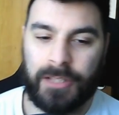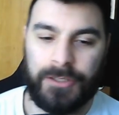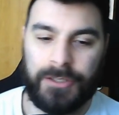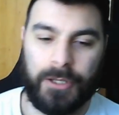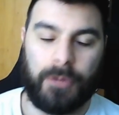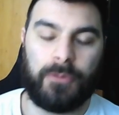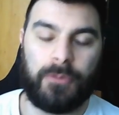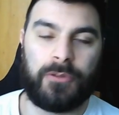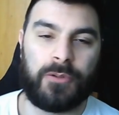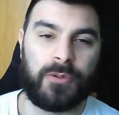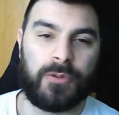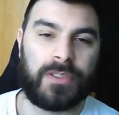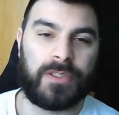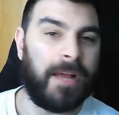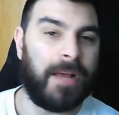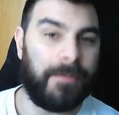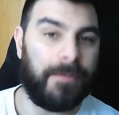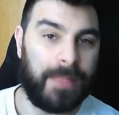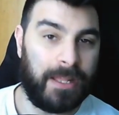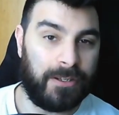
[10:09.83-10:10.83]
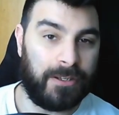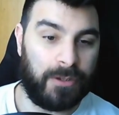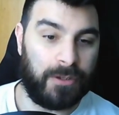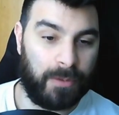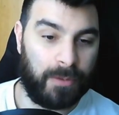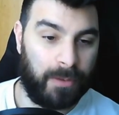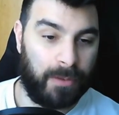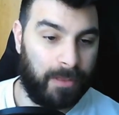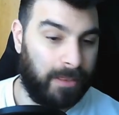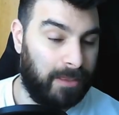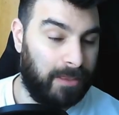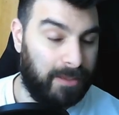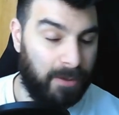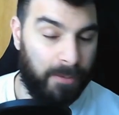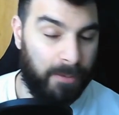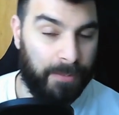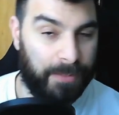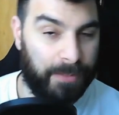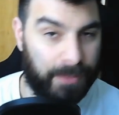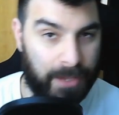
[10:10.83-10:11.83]
Don't do stuff that you
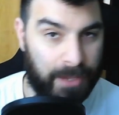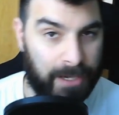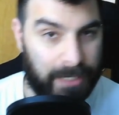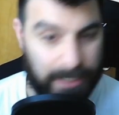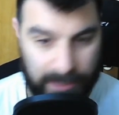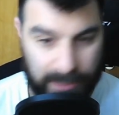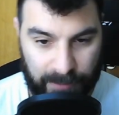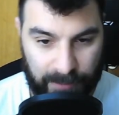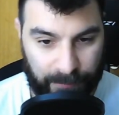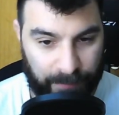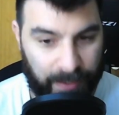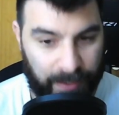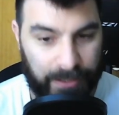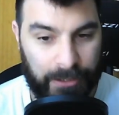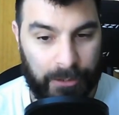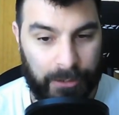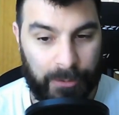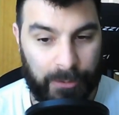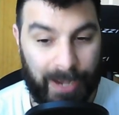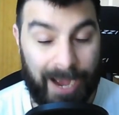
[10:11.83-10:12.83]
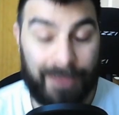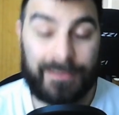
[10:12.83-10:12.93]
don't think is fun to do.